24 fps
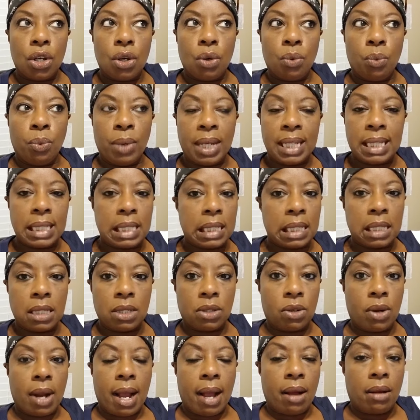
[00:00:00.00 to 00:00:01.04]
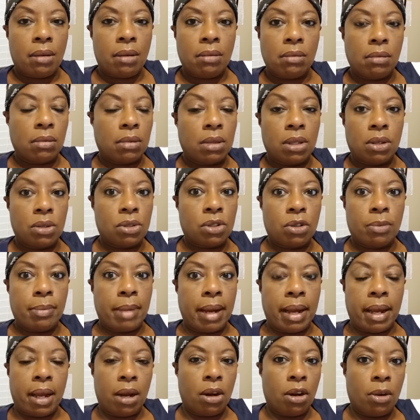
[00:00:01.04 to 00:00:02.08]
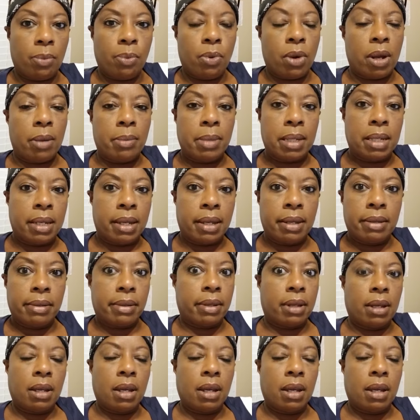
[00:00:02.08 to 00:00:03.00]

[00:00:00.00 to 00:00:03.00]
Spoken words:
Wednesdays are out. Those are my hair appointment days.